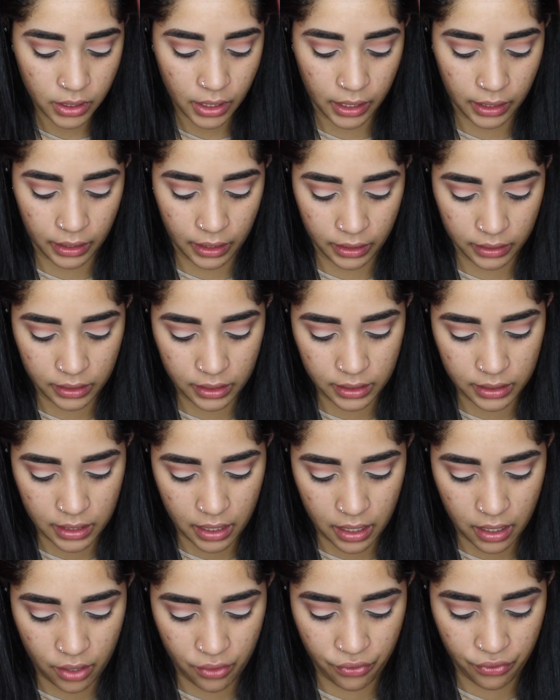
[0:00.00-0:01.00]
I got these
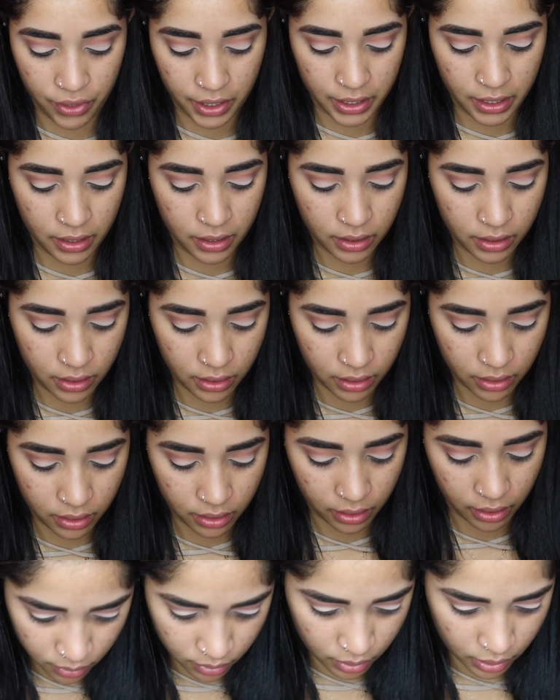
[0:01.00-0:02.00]
at Ricky's,
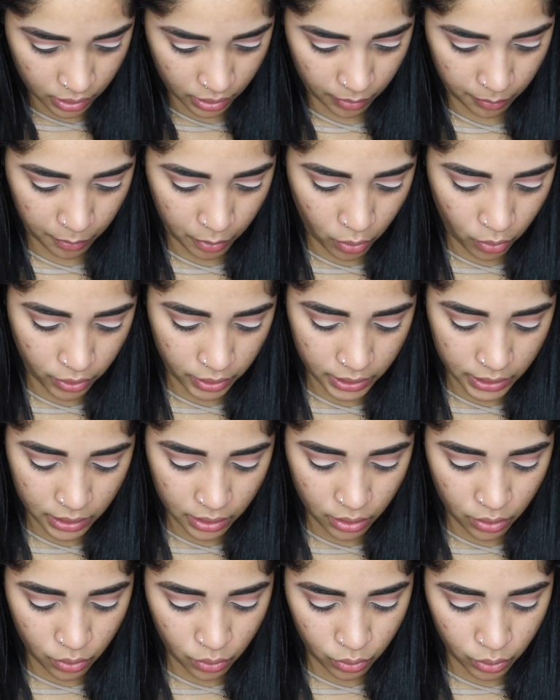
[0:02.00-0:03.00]
and I'm going
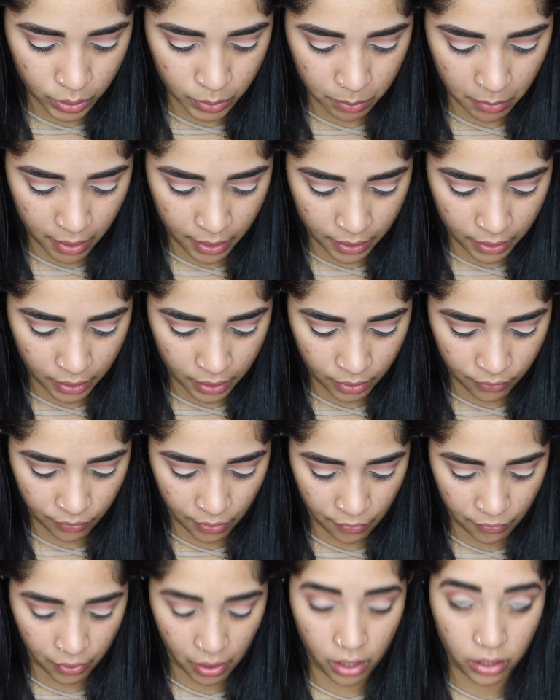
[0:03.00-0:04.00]
to use my
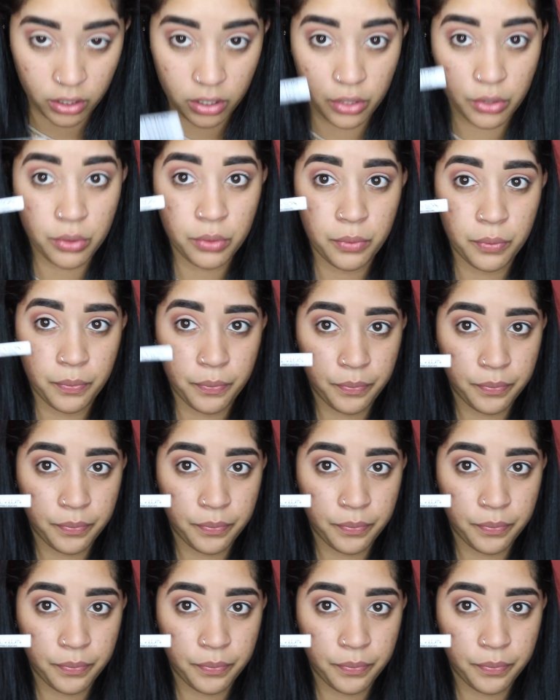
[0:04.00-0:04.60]
Revlon glue.